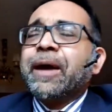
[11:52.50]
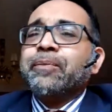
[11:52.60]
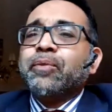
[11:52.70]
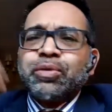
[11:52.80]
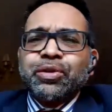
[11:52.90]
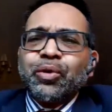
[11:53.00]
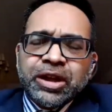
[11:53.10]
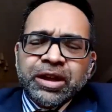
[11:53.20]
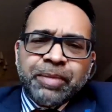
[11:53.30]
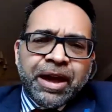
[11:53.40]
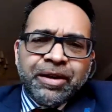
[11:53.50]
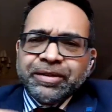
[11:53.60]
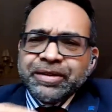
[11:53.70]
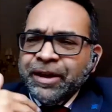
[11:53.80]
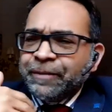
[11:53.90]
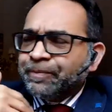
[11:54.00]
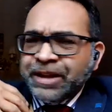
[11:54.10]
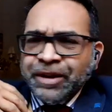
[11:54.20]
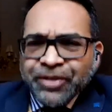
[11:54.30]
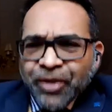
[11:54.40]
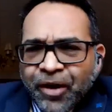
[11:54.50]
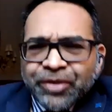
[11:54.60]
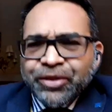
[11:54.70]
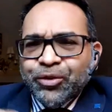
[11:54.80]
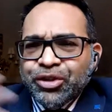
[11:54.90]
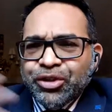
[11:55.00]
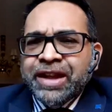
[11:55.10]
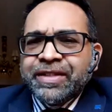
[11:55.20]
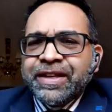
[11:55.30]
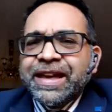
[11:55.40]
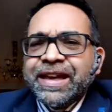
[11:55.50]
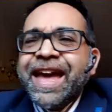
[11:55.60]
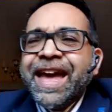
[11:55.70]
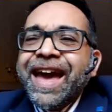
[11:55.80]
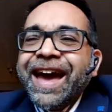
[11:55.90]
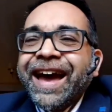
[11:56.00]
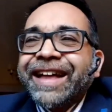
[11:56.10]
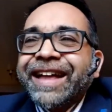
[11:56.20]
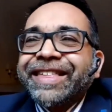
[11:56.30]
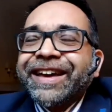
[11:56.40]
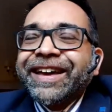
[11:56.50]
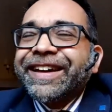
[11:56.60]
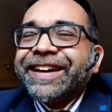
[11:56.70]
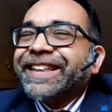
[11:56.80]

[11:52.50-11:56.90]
which was talking about, science and Christianity. And